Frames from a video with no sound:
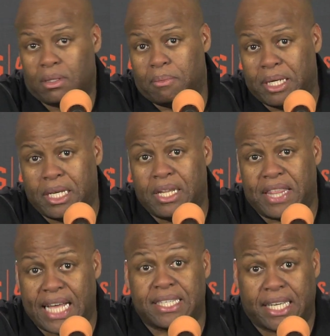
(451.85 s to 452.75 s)
I mean,
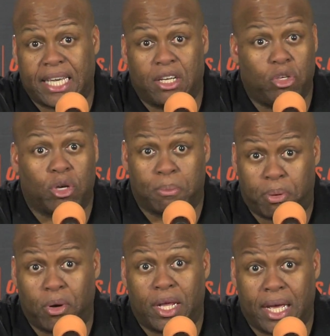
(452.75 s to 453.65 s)
that's a kid you can
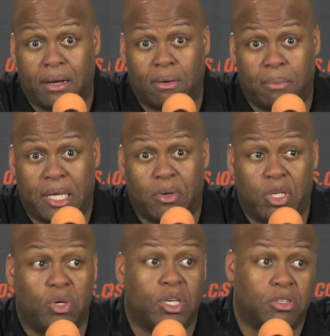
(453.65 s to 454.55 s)
put in. I mean,
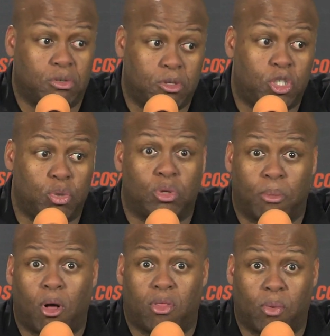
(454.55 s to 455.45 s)
you can shoot the
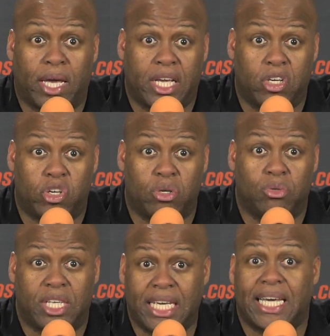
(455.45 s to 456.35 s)
ball the way he
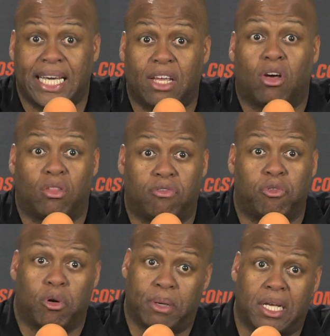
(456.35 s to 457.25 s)
shoots, he can get on the
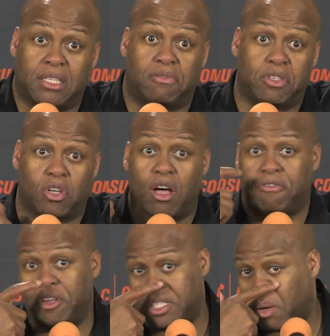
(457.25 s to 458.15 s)
floor because of his
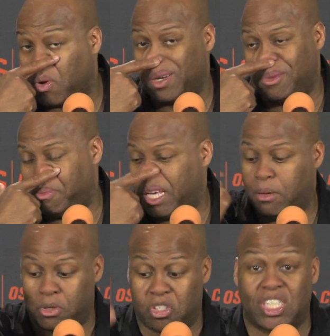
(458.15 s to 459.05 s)
offense. I want him to be
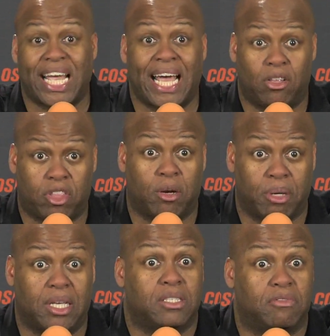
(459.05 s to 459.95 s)
able to stay out there
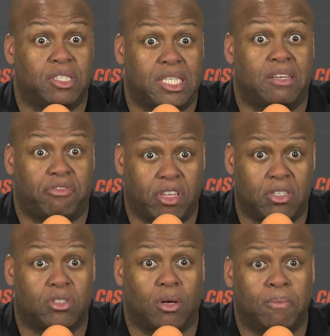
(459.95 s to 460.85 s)
because of his
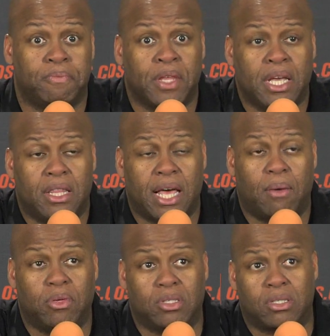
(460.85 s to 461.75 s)
defense. So that
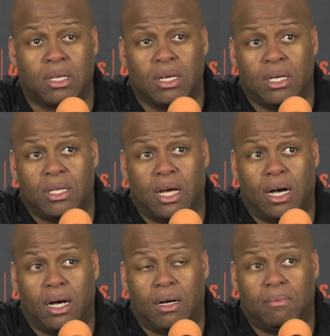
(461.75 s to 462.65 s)
was.
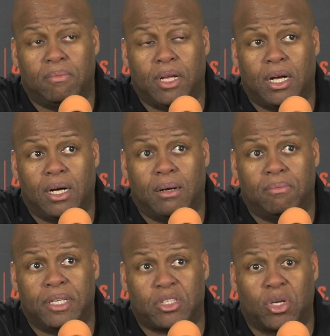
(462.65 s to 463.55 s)
Uh,
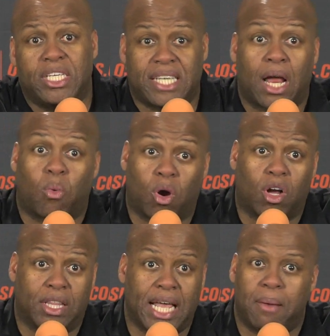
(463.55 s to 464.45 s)
um, so he's got to work
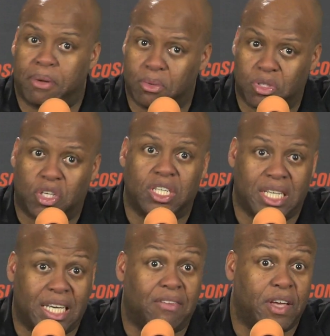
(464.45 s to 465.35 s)
on that, but it was good to
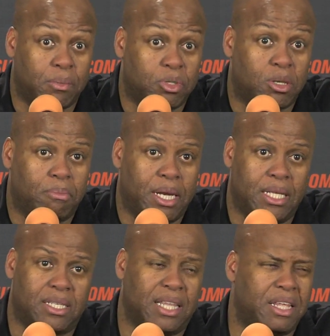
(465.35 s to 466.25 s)
give him some
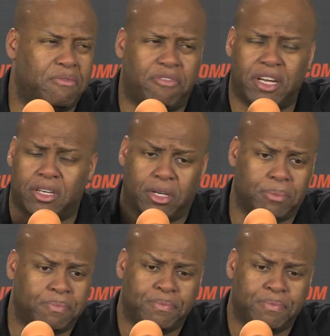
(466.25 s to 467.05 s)
minutes. And then Victor,